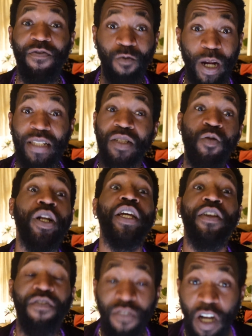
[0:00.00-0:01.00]
races want to
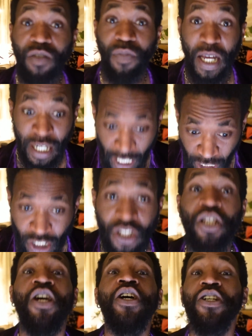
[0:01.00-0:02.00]
get fucked by
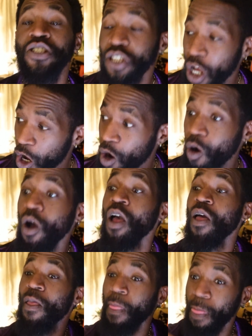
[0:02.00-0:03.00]
niggers. So
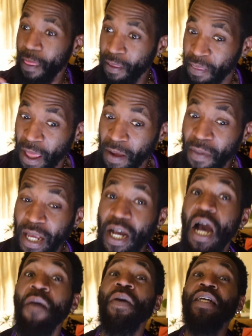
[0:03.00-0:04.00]
they may
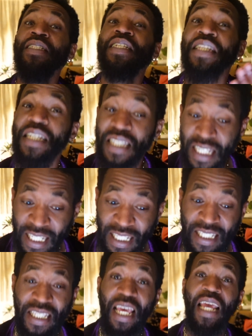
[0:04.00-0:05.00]
come into this and
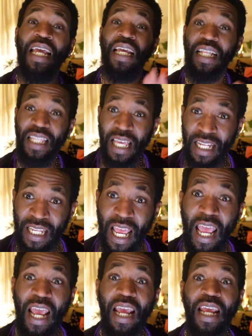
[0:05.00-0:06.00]
saying that,
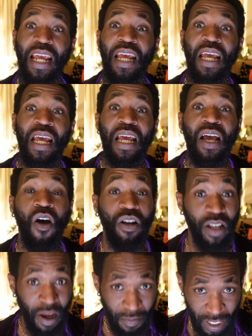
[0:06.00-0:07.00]
hey,
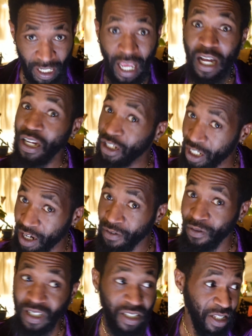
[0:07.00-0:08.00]
like undercover
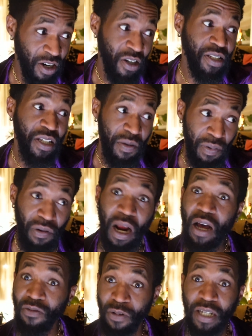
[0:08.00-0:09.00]
races. There are some
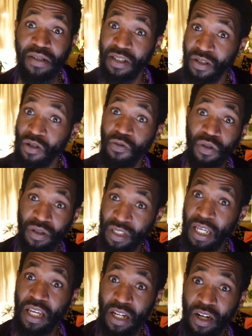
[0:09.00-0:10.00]
proud races who will
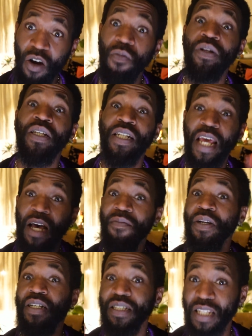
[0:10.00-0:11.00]
say it openly now
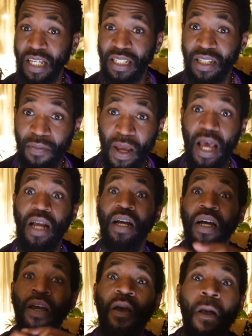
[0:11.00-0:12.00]
because thanks to
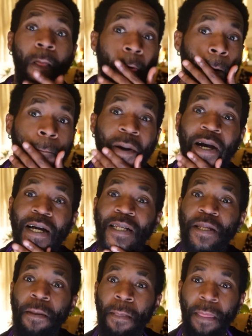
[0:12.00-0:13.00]
MAGA.
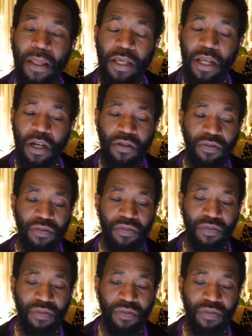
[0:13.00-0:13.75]
But, you know,